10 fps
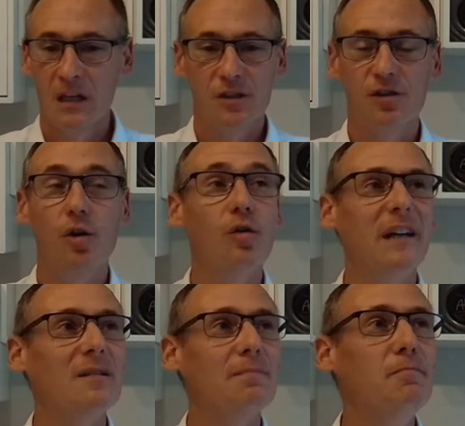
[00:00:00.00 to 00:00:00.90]
So
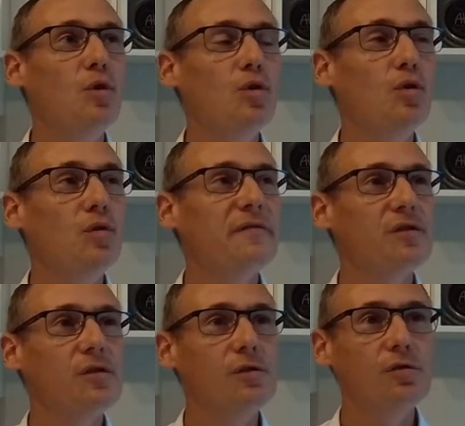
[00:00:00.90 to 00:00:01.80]
it moves
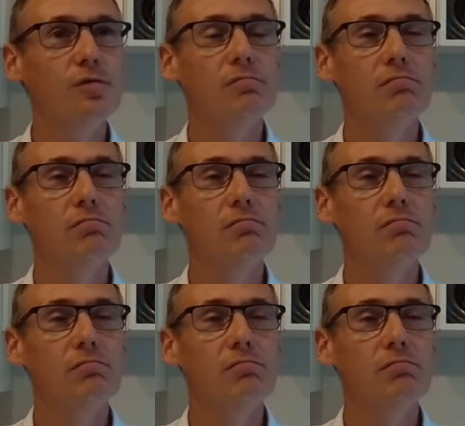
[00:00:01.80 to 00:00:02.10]
you